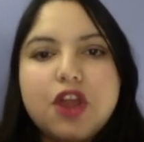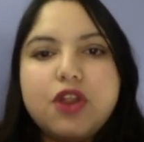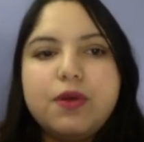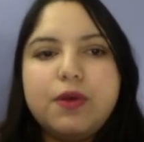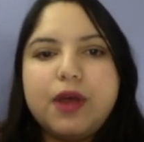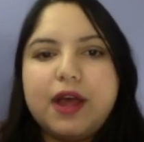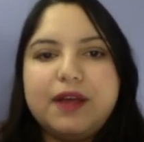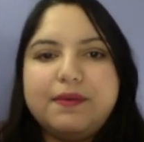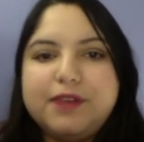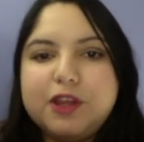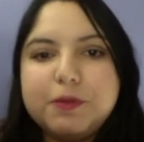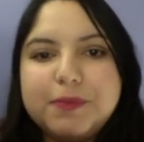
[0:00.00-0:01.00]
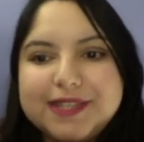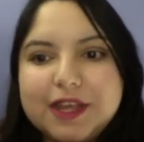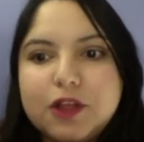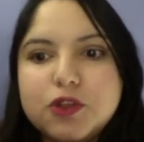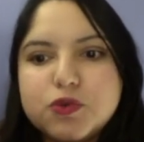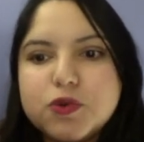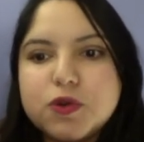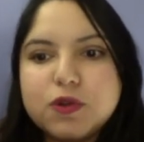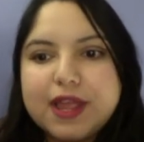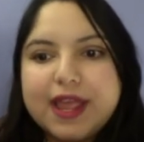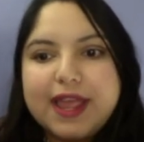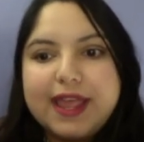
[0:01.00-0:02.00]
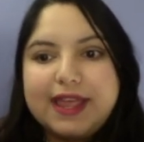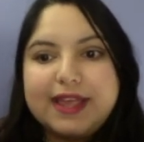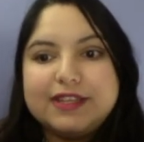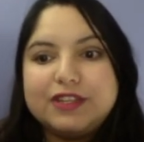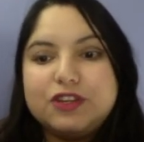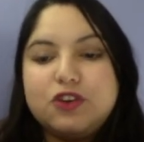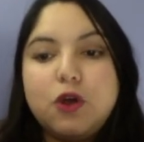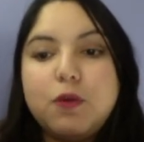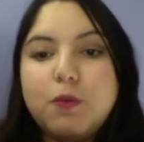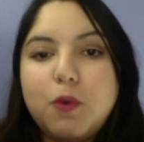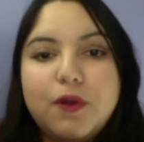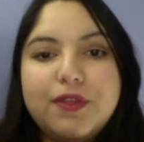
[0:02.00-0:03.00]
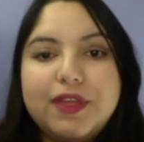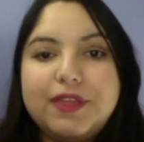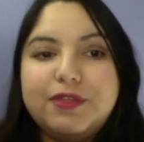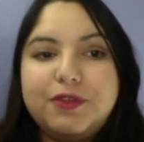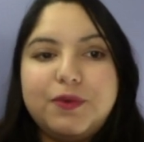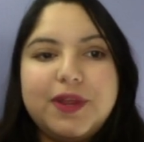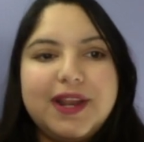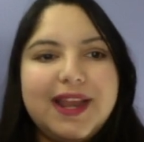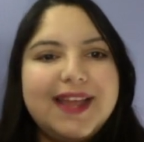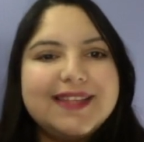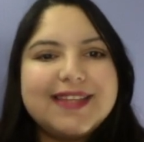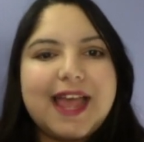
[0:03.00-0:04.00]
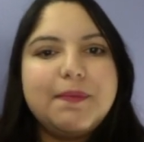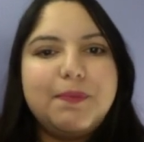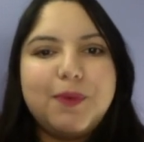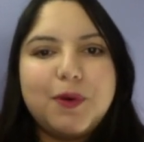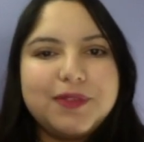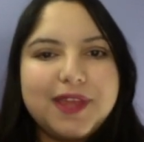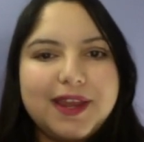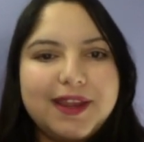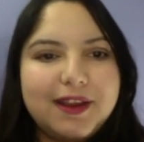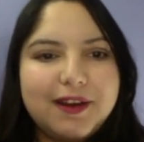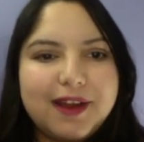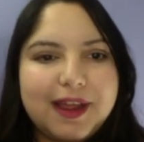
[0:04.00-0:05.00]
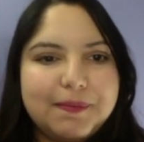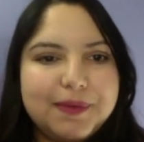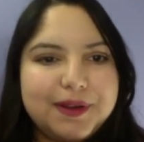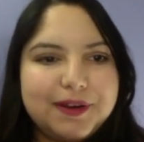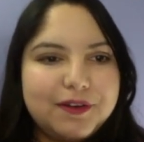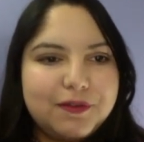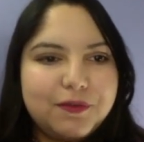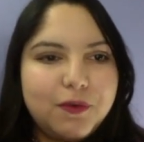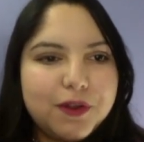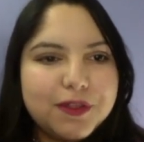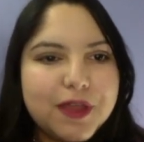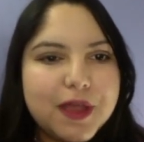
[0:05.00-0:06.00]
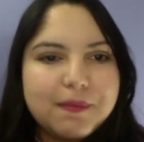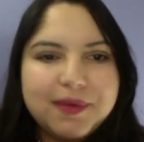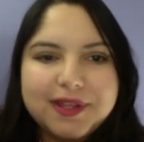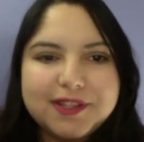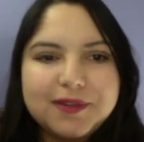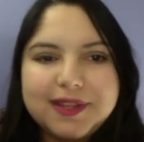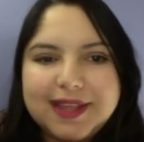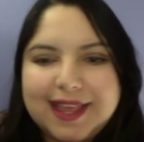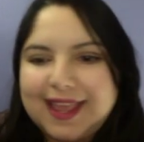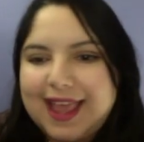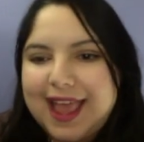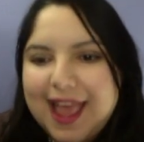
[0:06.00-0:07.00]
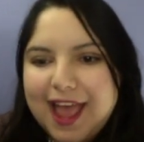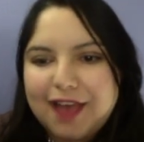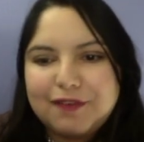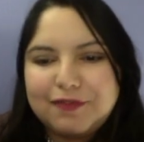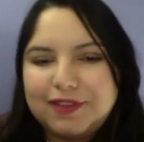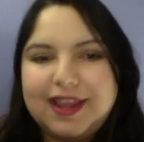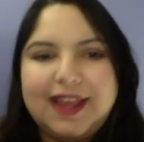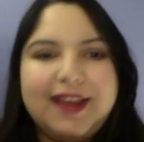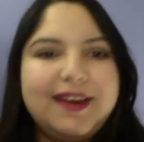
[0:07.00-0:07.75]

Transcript: Neil Patel's rule is no more than 3 lines. I broke that here. I put in a 4th, but it's only like half a line.